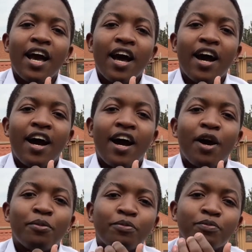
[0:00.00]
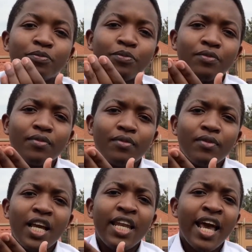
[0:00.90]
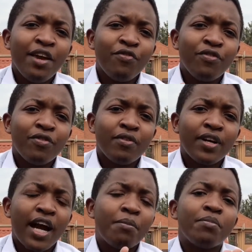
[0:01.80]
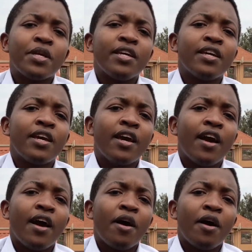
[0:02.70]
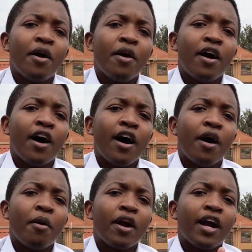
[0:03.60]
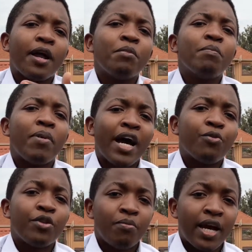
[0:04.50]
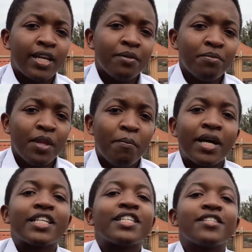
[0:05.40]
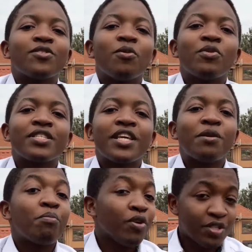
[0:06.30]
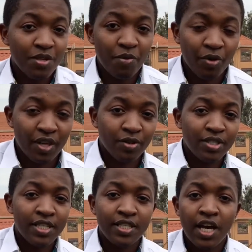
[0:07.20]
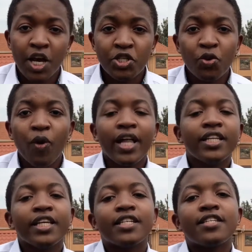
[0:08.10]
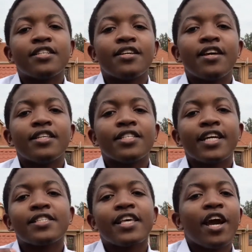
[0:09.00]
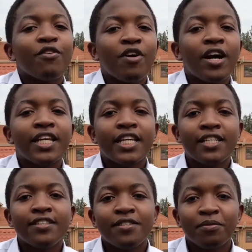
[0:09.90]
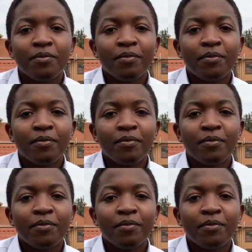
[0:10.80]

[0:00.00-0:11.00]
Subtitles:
life can be bad with money, but it is almost impossible without it. So while it takes care of our needs,